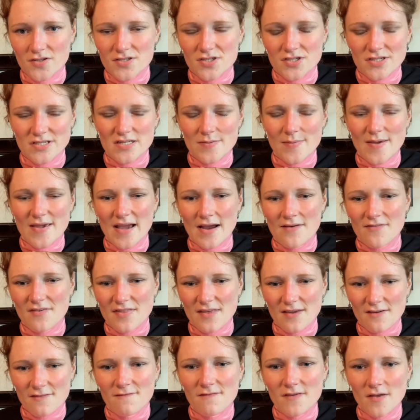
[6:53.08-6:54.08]
just to make
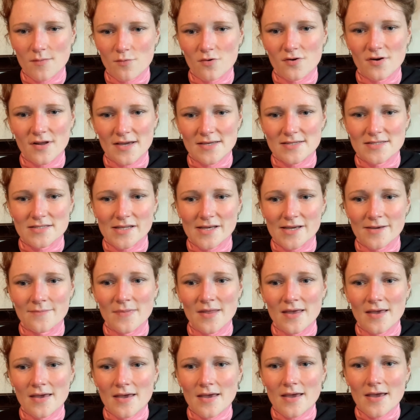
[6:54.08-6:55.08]
everything fit more nicely.
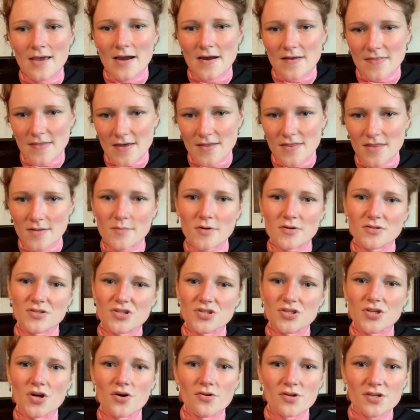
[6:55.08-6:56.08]
And then the most
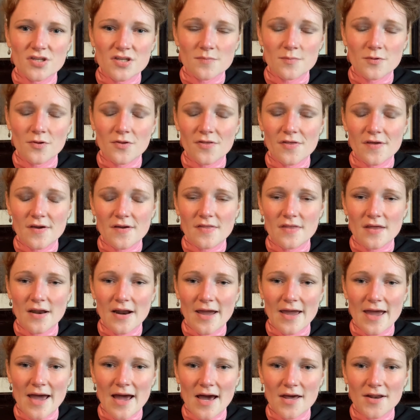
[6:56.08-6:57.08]
noticeable thing that I
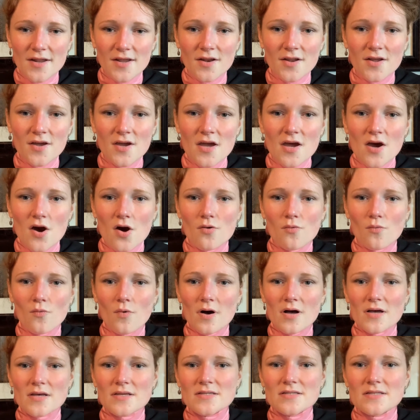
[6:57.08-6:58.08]
added
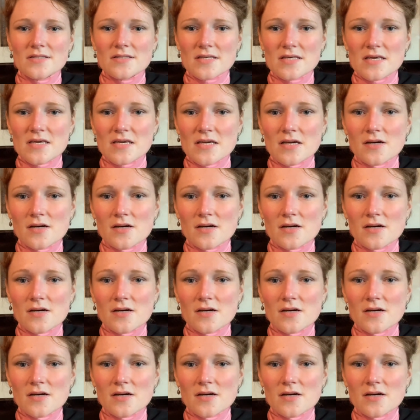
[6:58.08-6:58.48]
was the